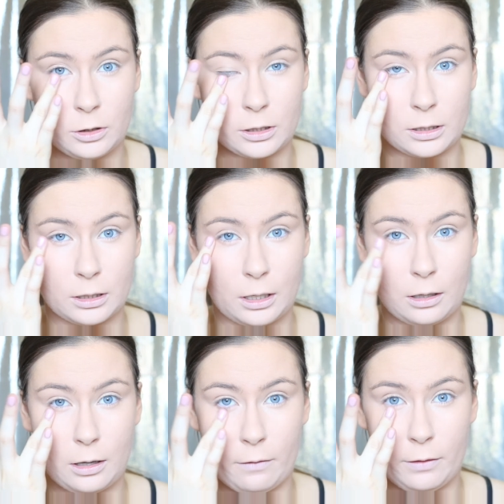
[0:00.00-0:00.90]
Just
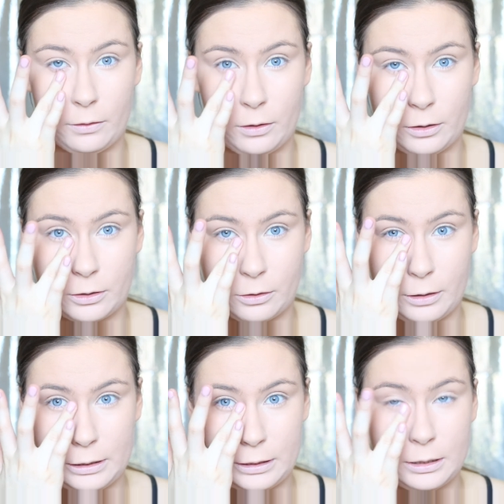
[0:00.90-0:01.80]
get rid of those
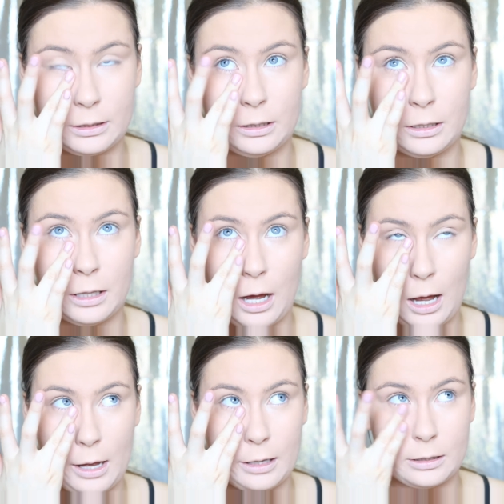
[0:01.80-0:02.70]
creases under the
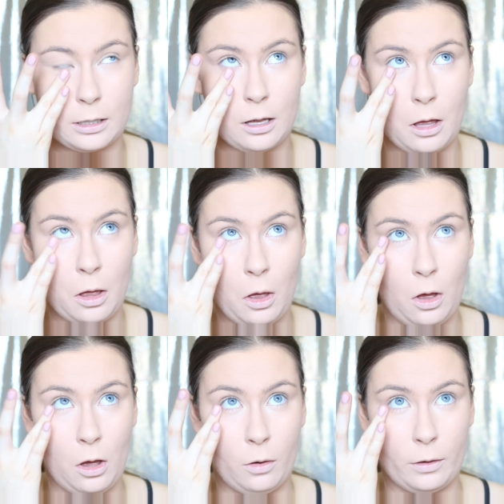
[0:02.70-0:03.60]
eyes.
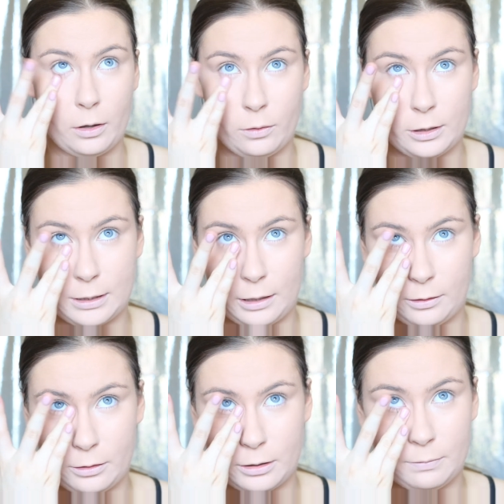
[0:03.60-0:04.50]
You don't want to
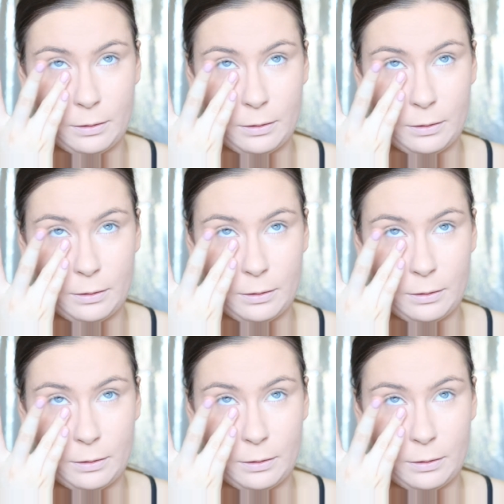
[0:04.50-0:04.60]
set those in